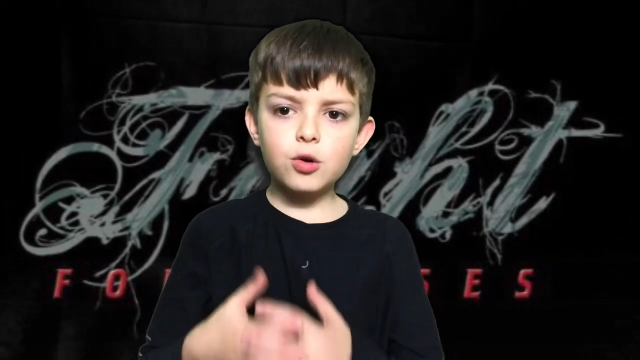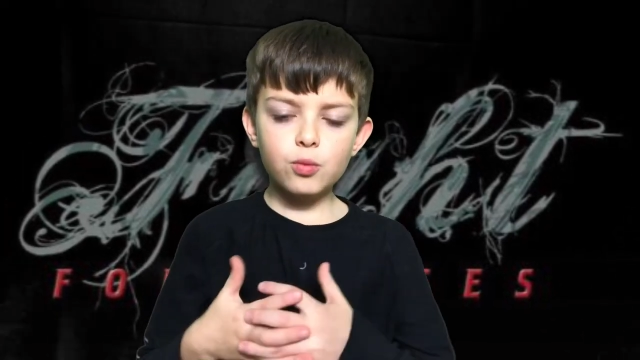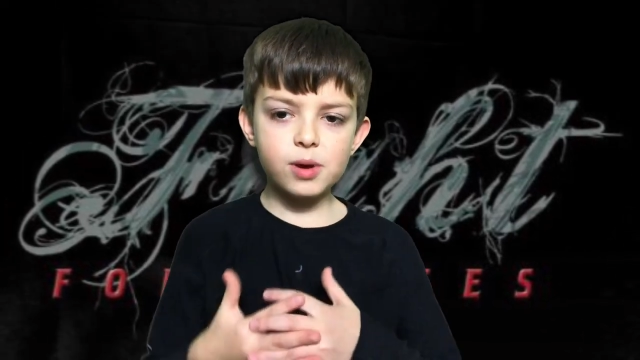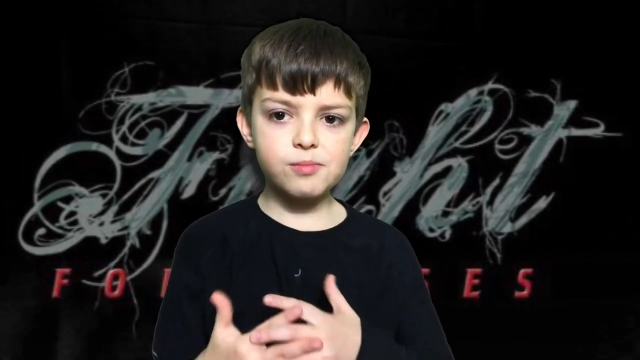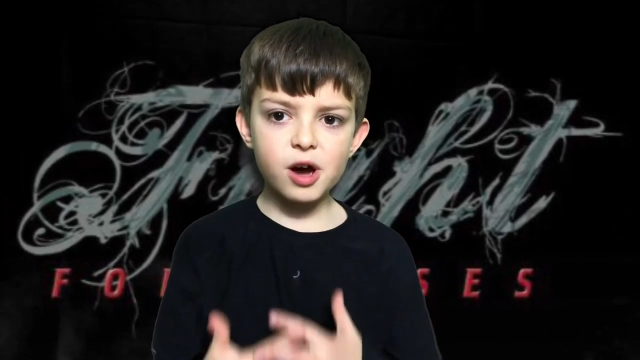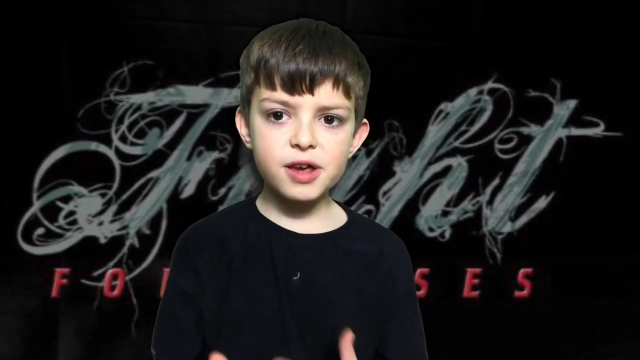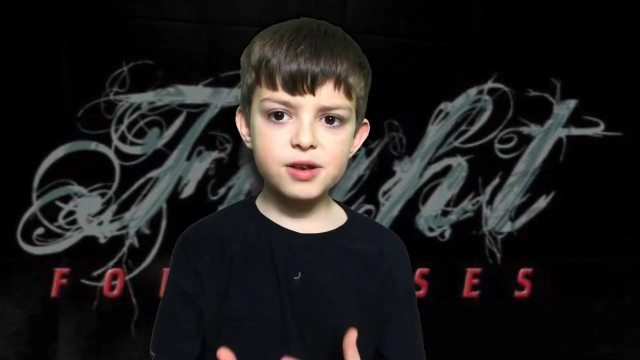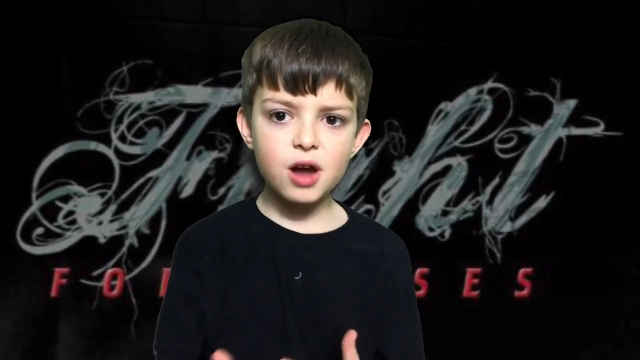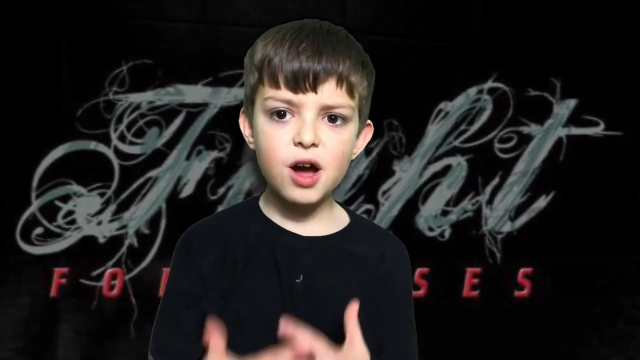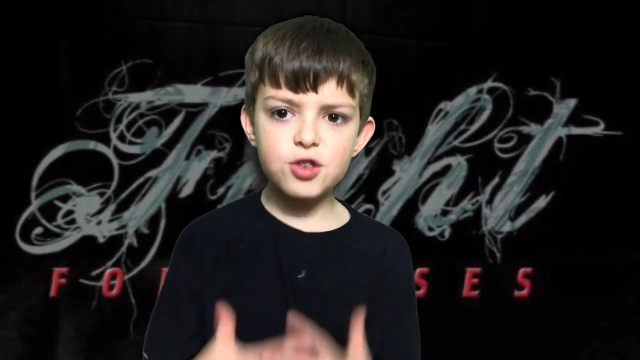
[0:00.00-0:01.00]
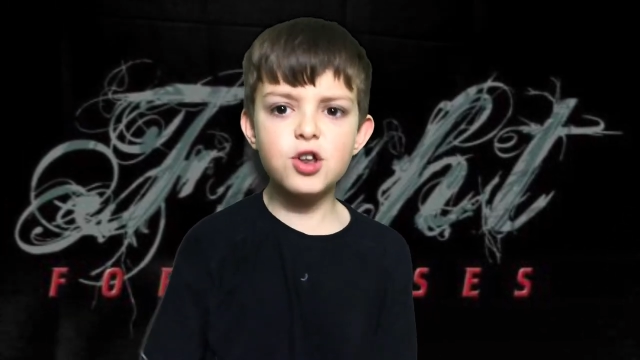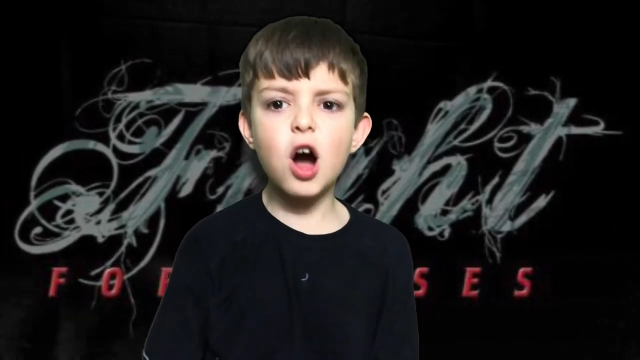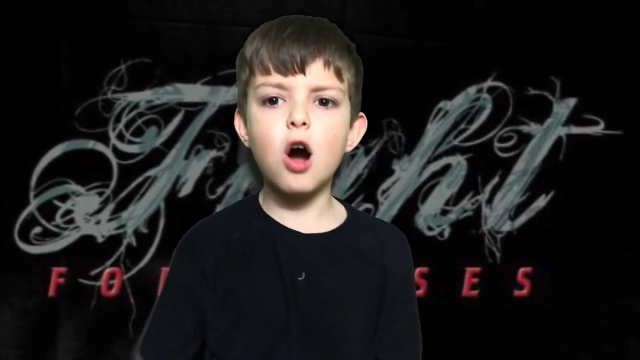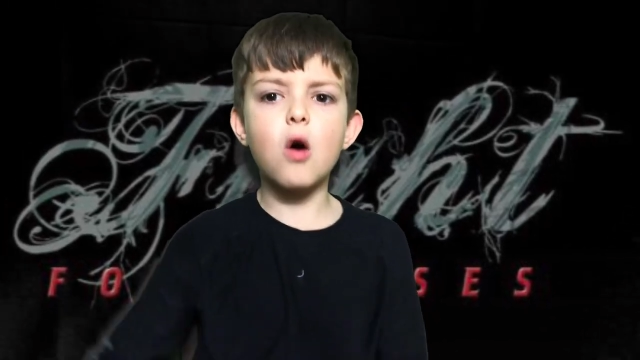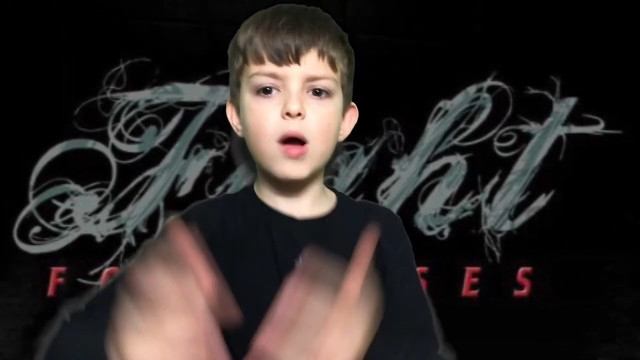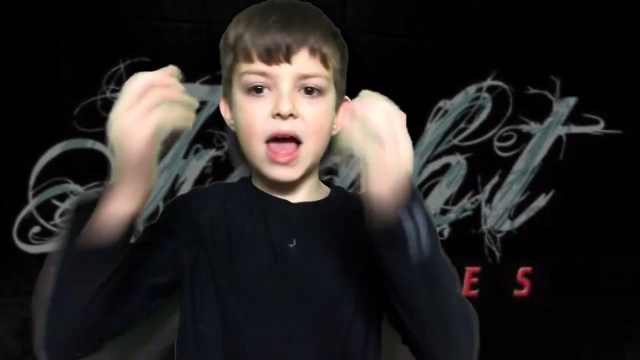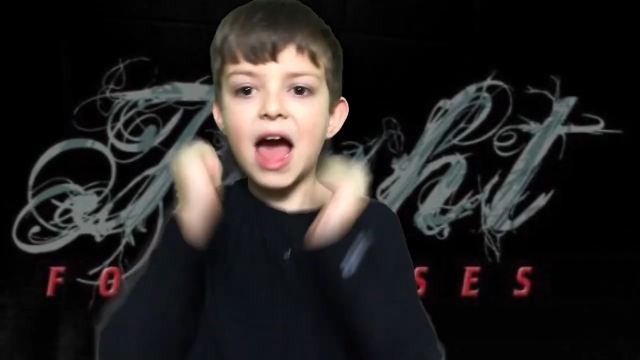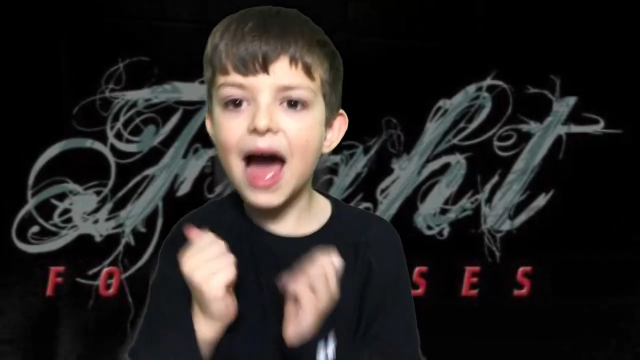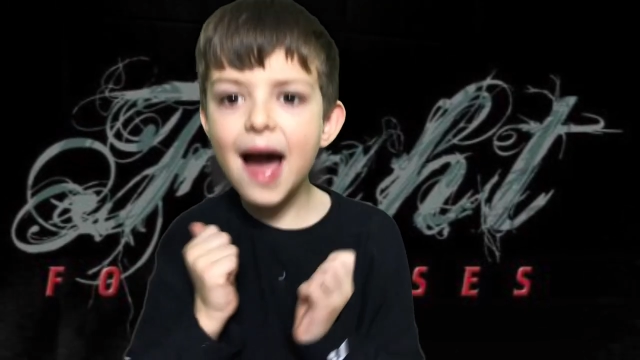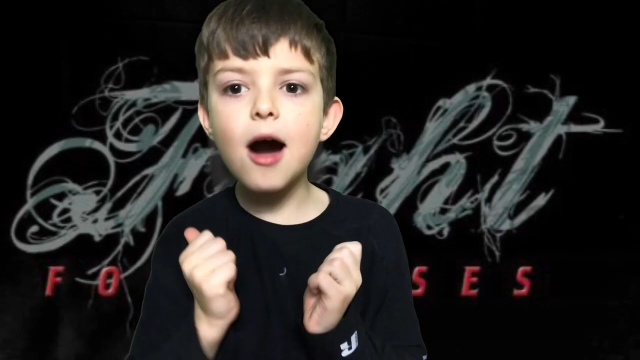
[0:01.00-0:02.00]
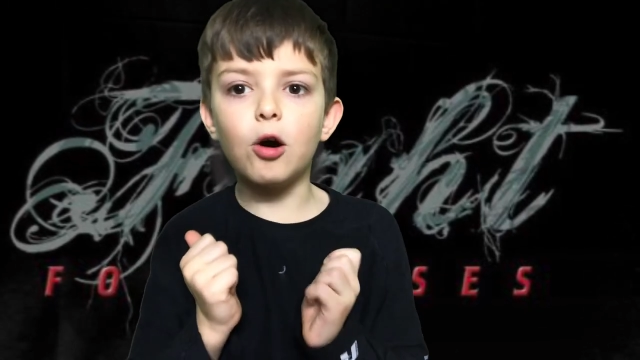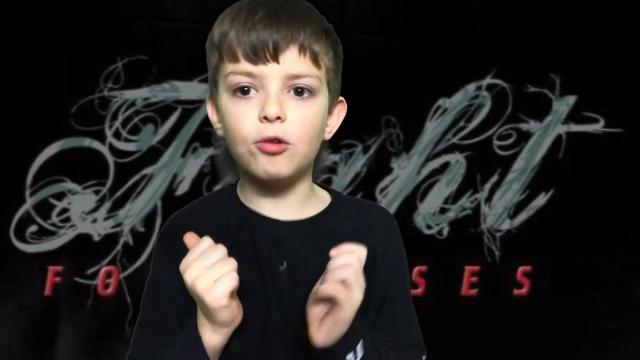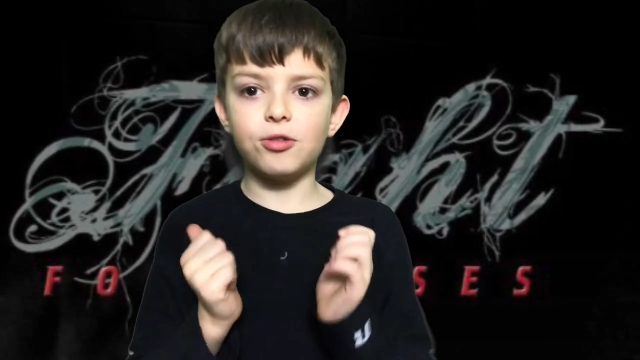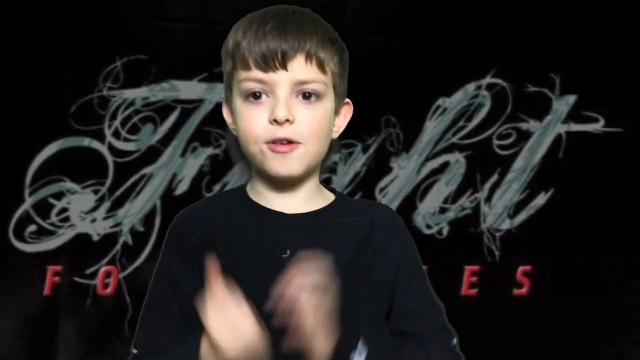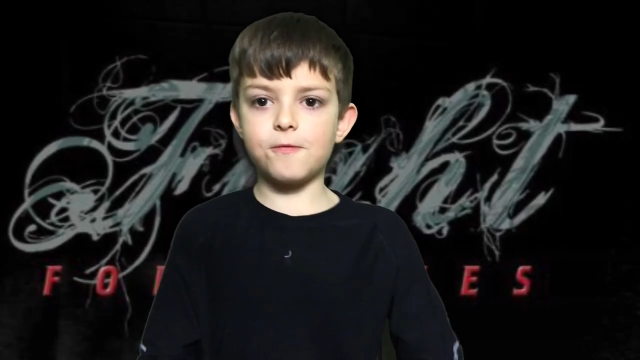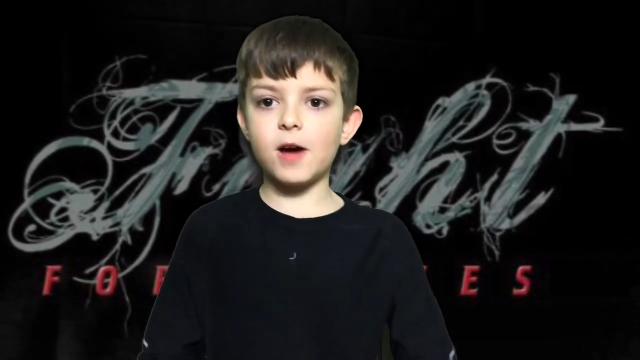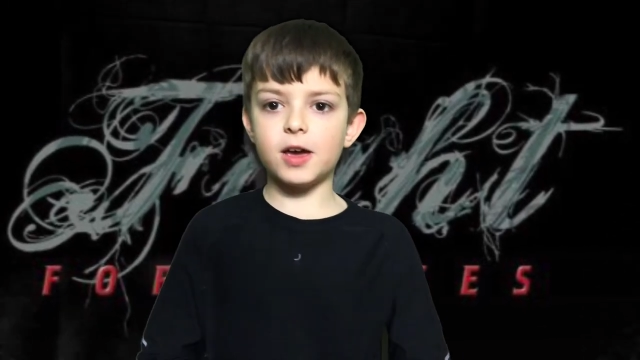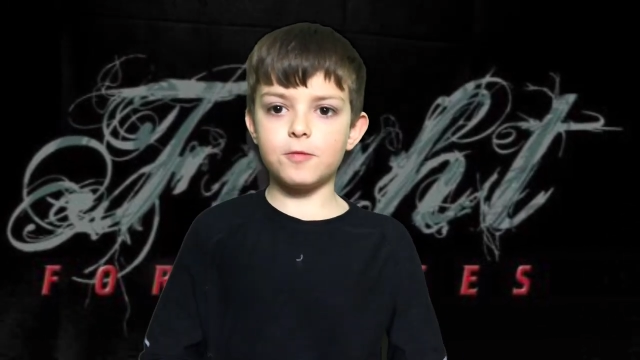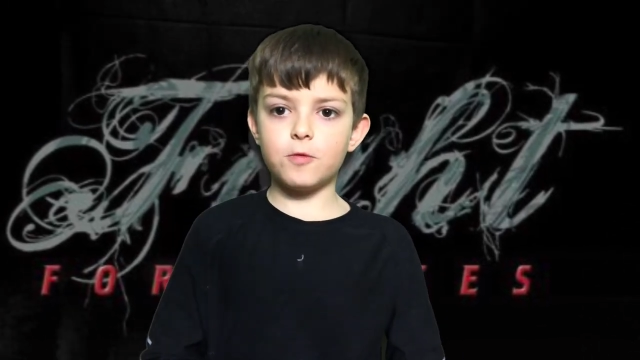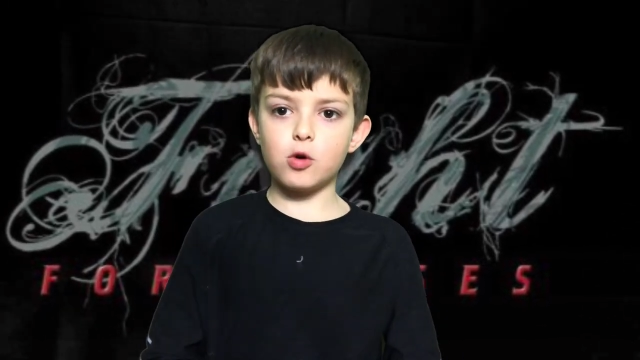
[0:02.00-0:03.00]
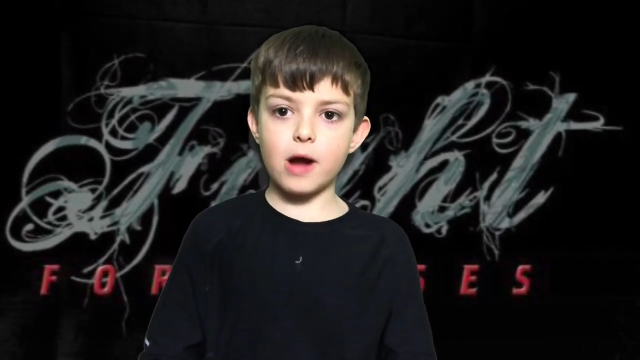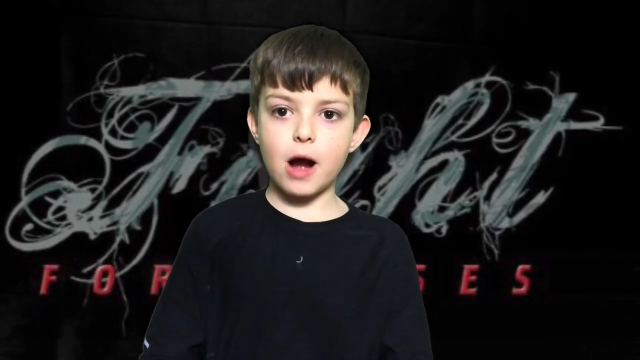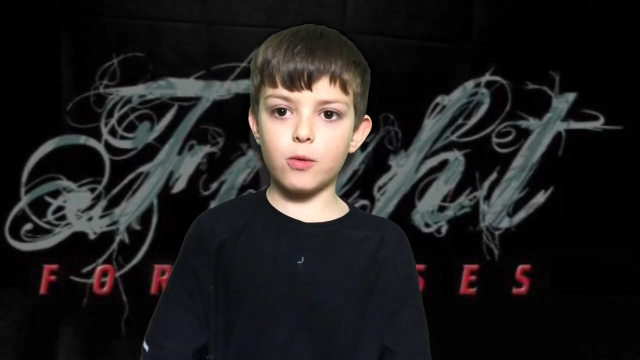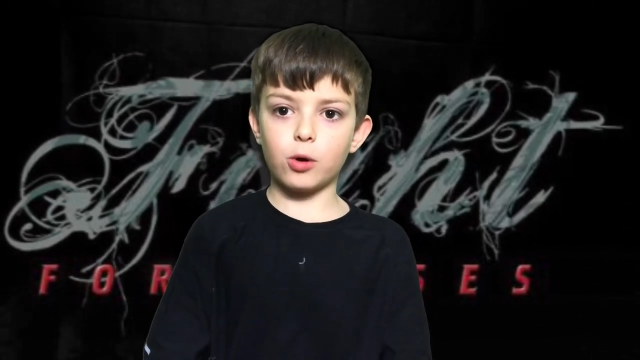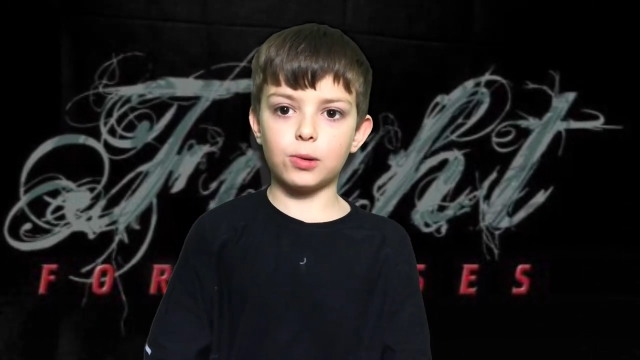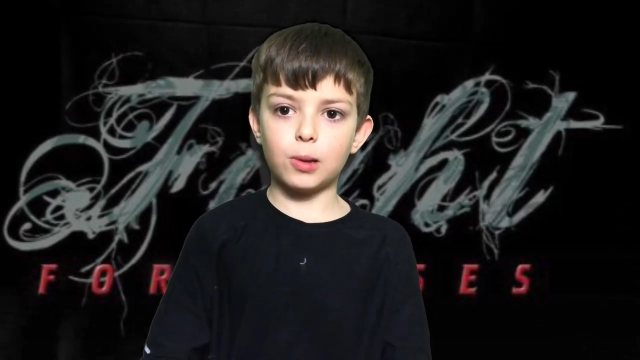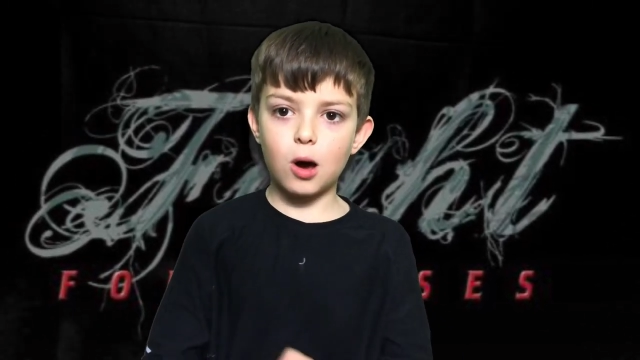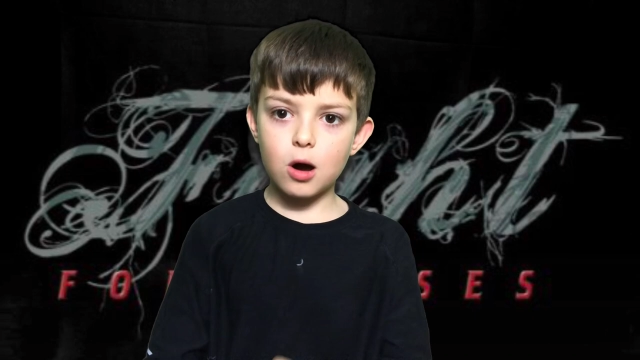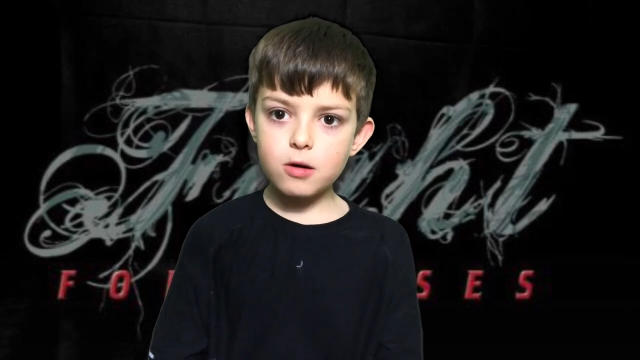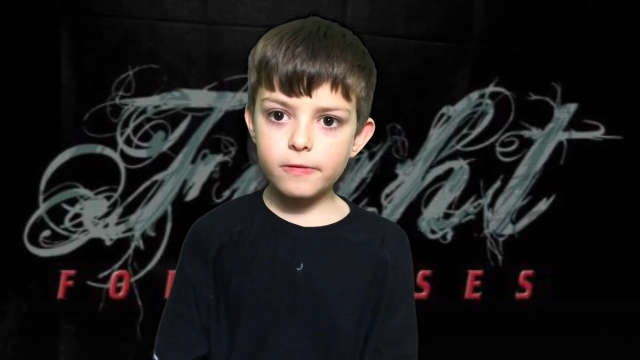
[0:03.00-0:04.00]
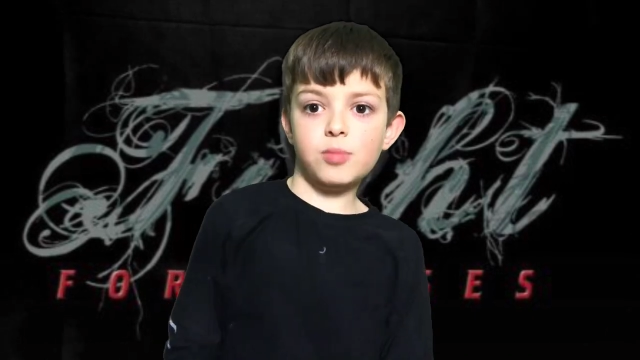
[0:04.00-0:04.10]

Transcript: we might not know how to fight for our love.